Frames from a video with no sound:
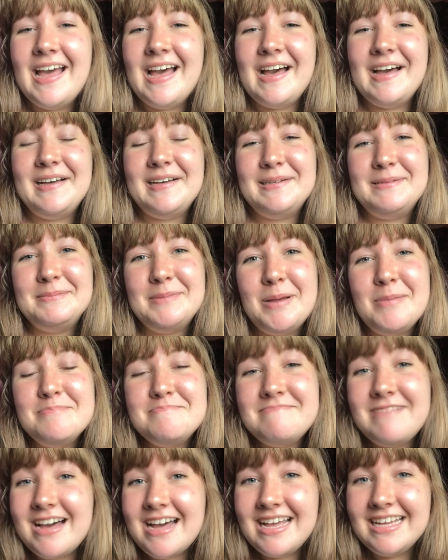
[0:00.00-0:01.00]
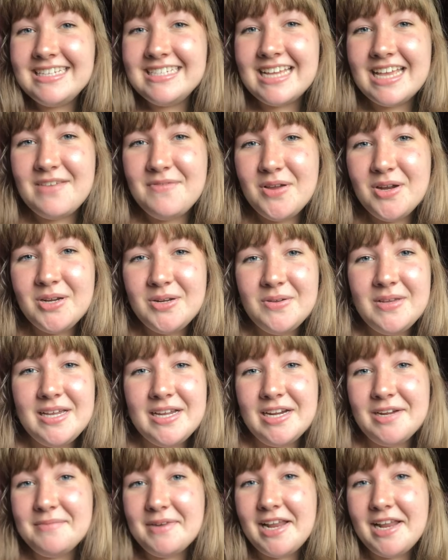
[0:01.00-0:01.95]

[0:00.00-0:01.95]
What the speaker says: But if you're new here,